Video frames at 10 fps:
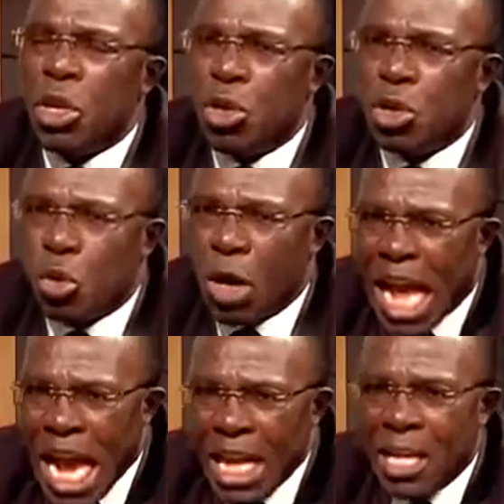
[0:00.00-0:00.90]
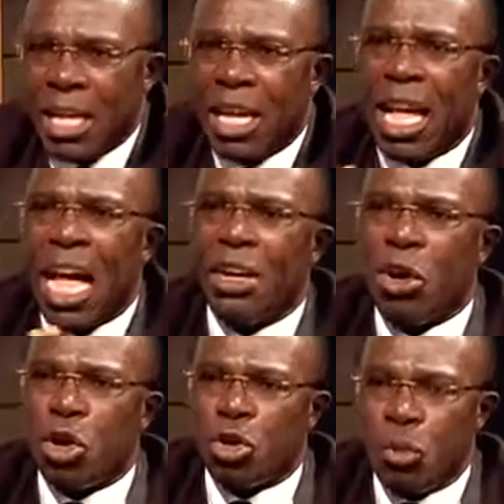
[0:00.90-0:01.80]
July and
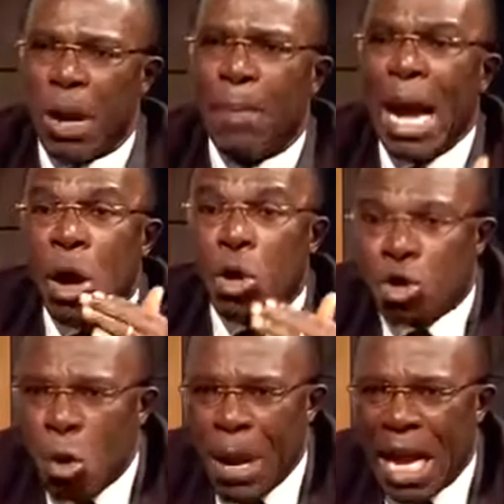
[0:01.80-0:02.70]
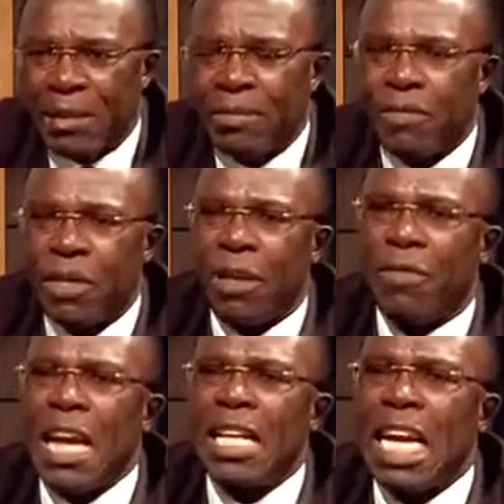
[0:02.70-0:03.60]
October. By October,
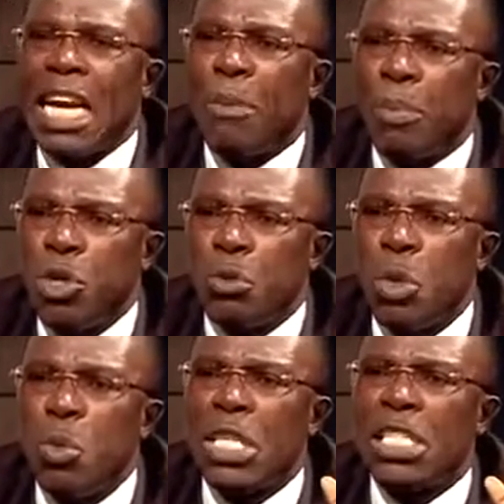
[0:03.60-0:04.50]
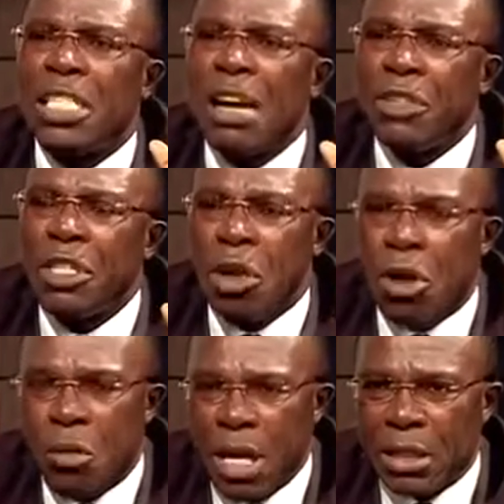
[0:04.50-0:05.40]
Ifeanyi then approached me with 7
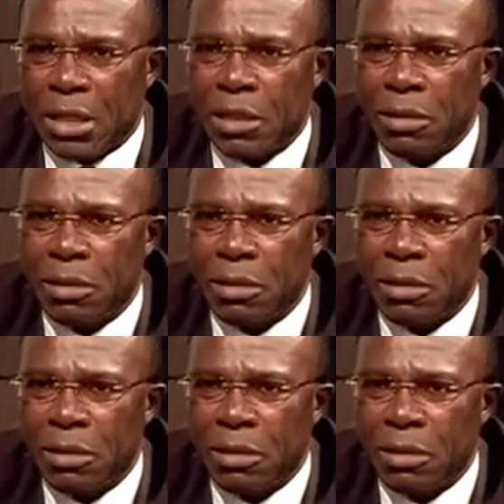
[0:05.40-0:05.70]
documents